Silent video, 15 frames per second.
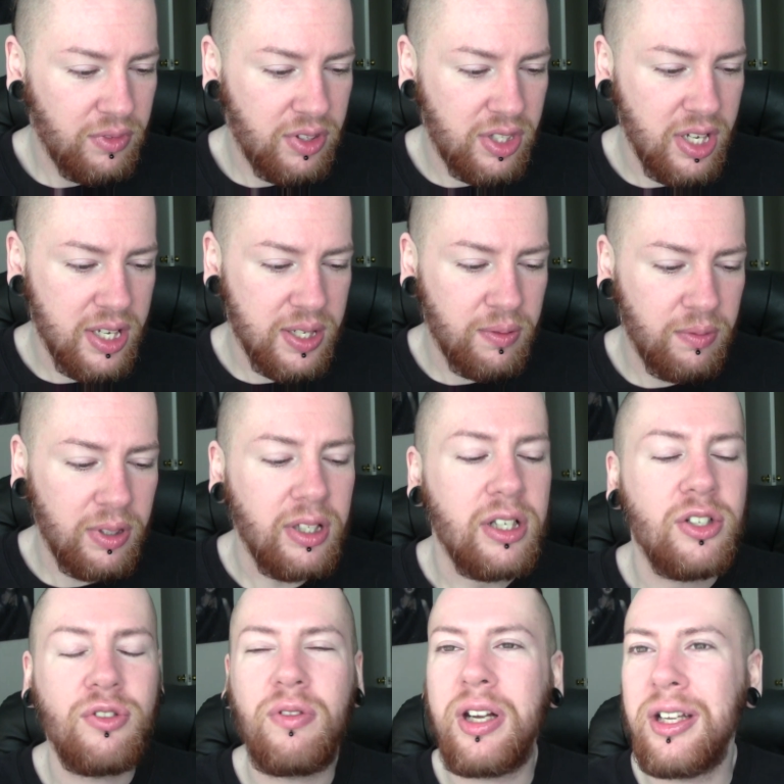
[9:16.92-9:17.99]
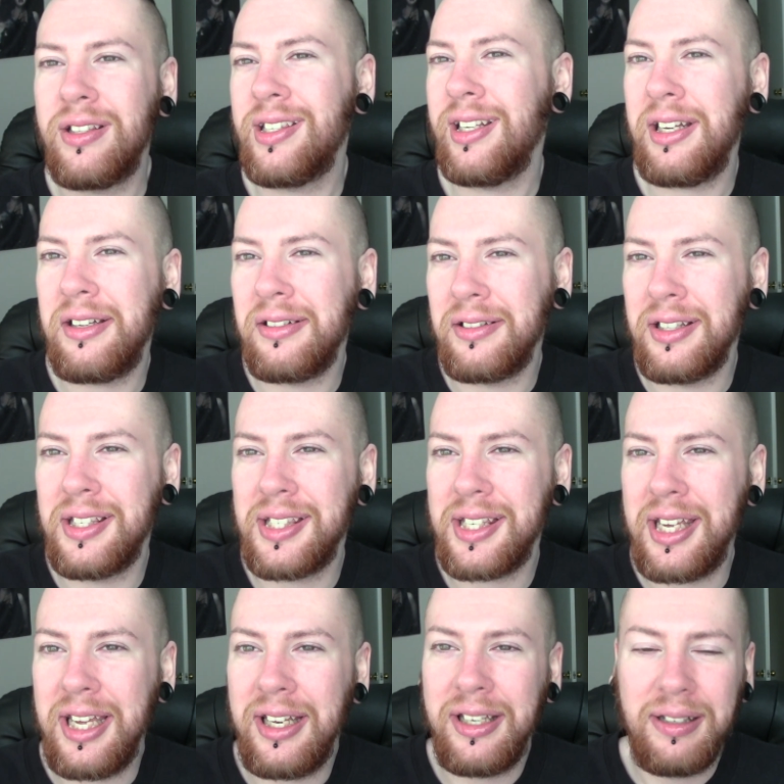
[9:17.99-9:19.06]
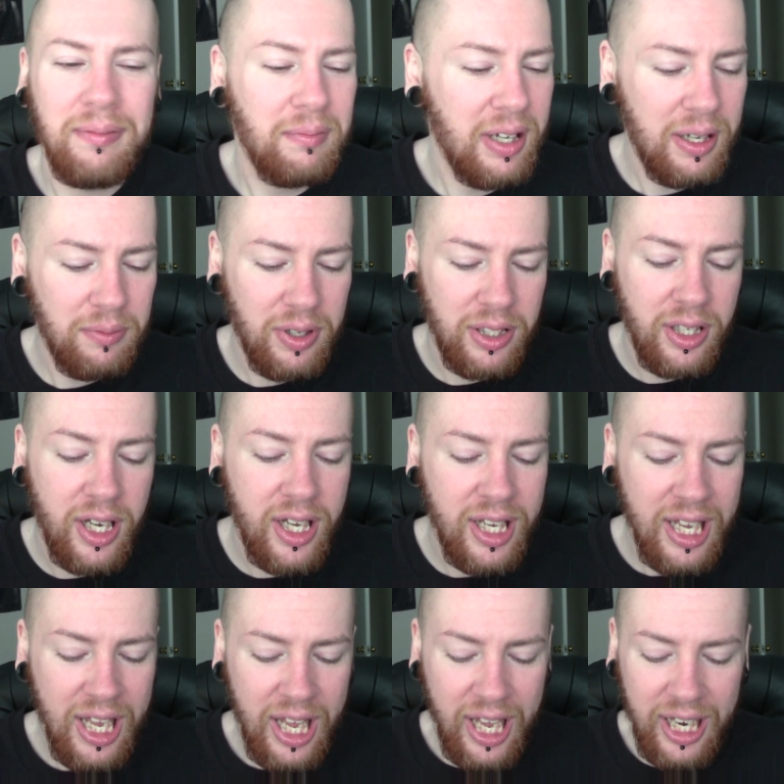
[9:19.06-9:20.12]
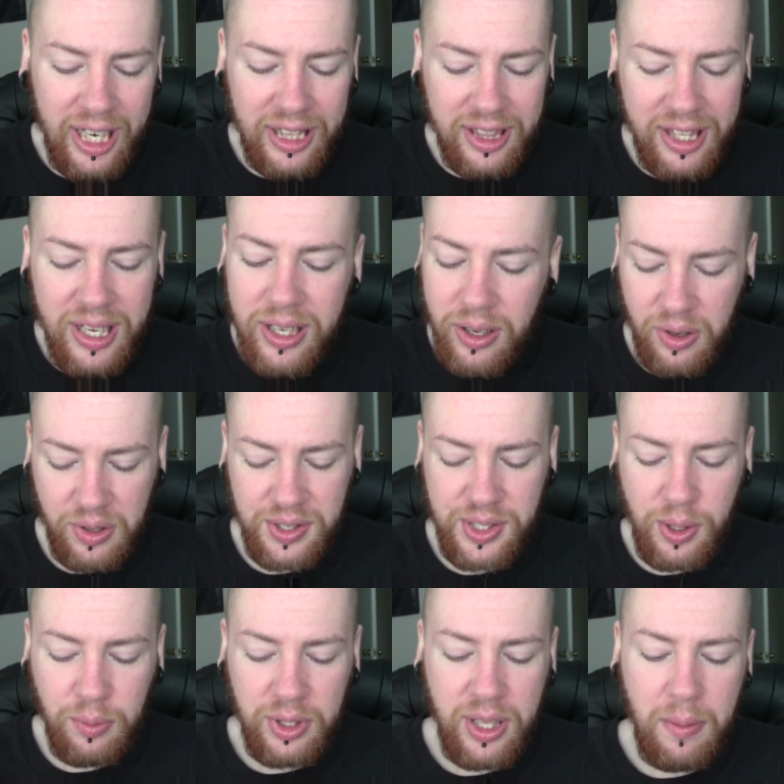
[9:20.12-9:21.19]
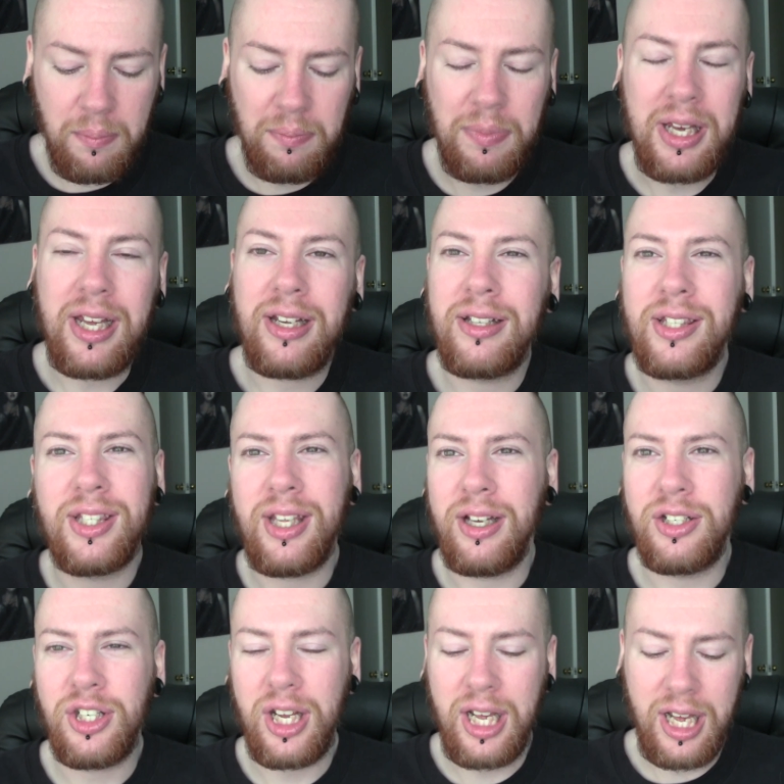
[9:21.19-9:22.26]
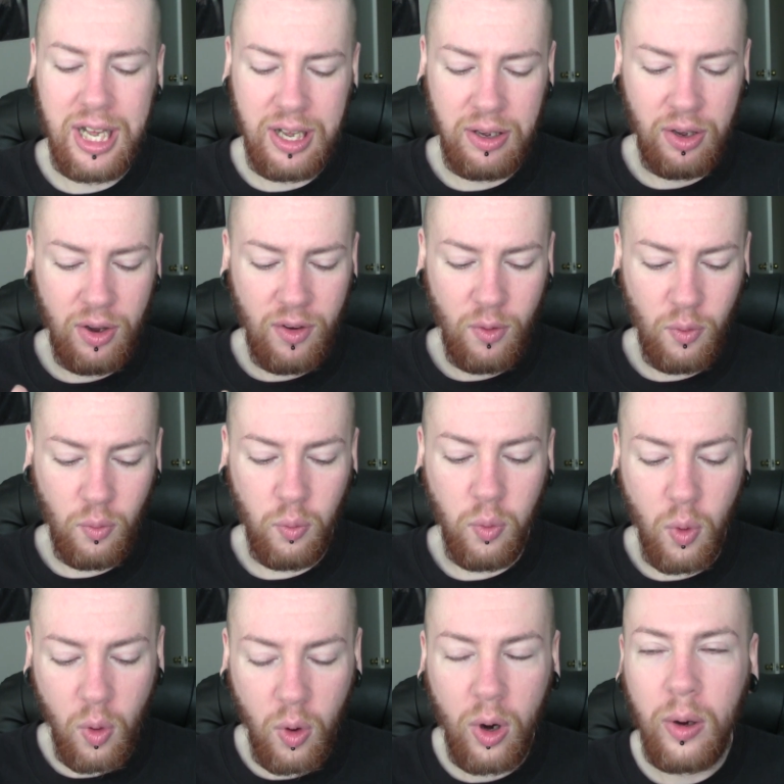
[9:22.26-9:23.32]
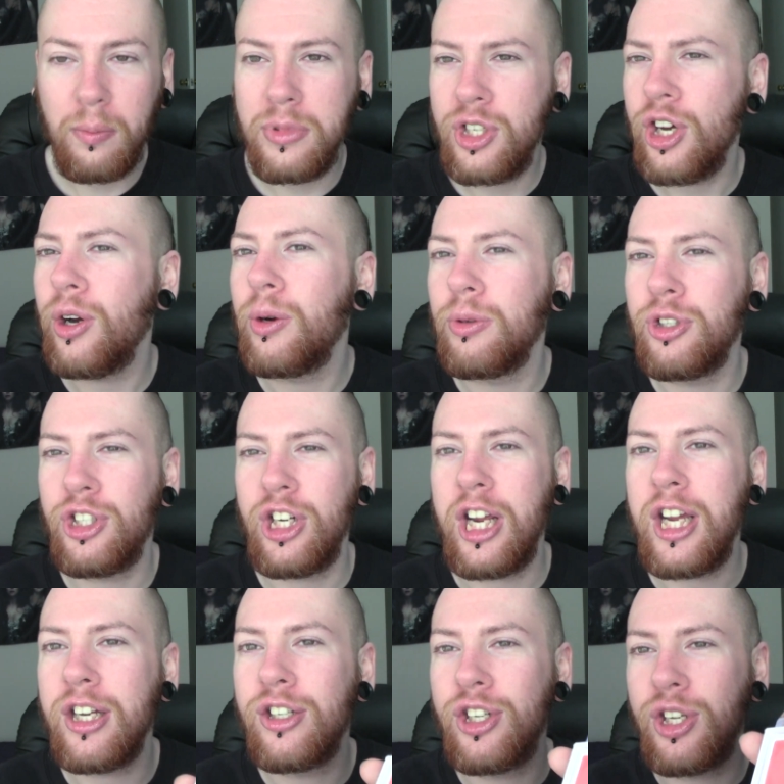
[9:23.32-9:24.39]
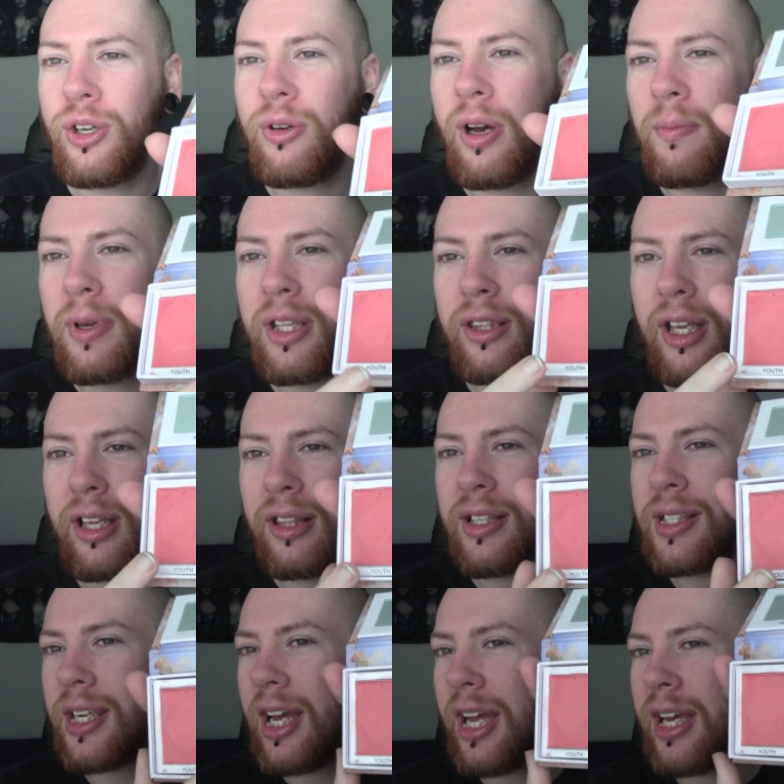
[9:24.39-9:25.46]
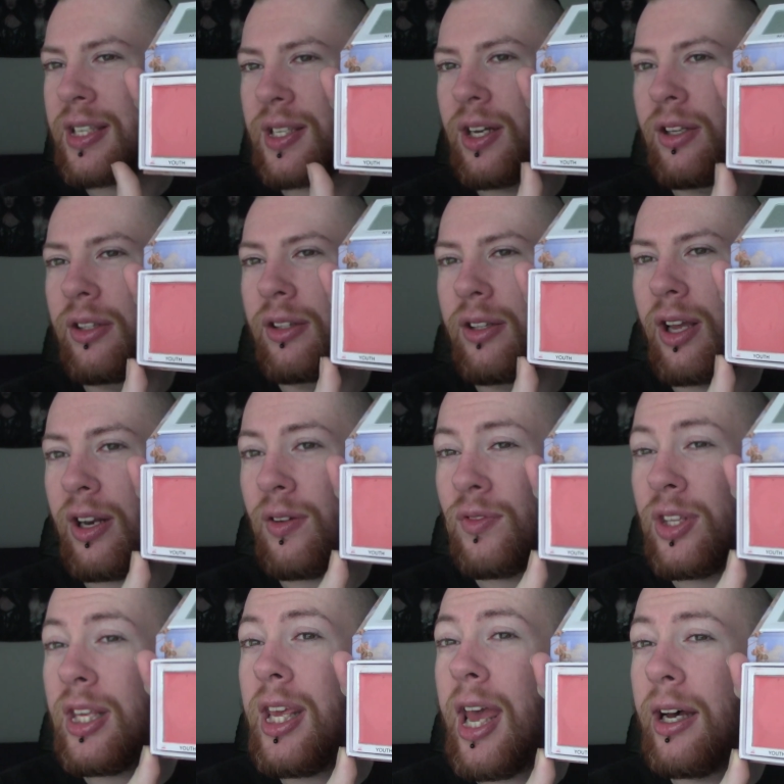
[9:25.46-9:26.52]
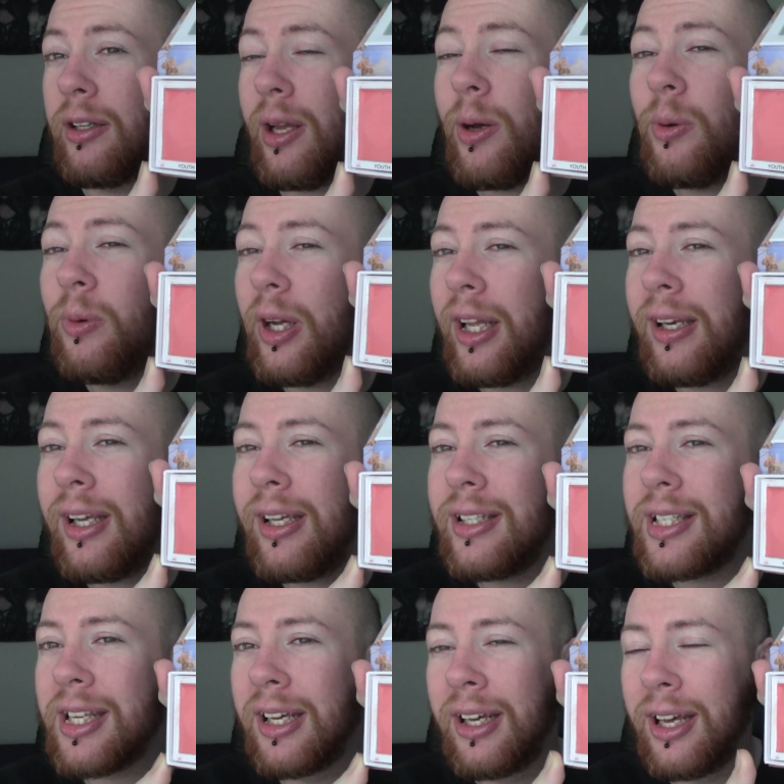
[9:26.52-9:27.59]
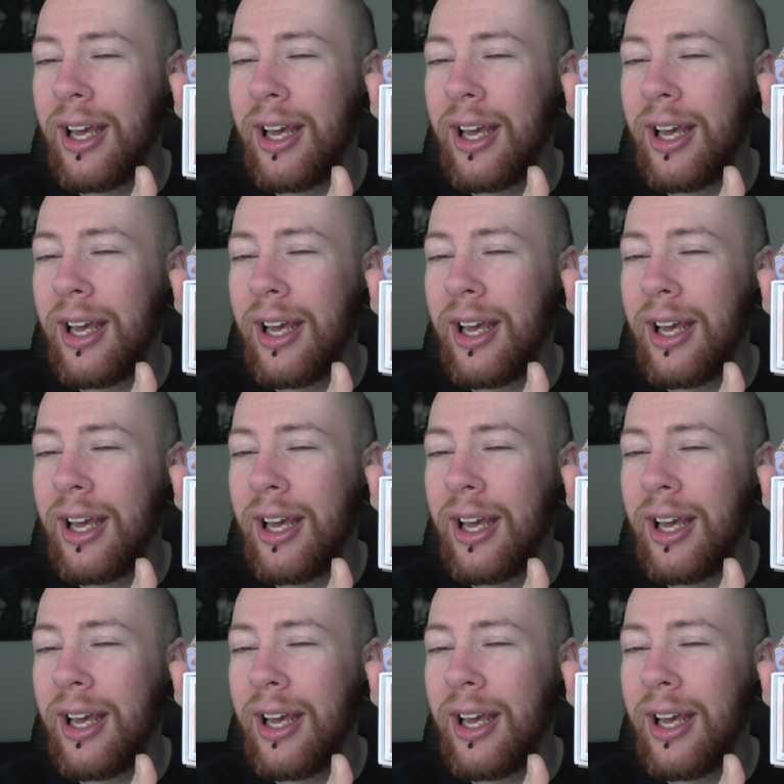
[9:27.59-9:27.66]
doesn't really translate on the skin and whatnot. And I think also with it being such a warm tone shade too, I mean, like, this guy has a lot of yellow in it.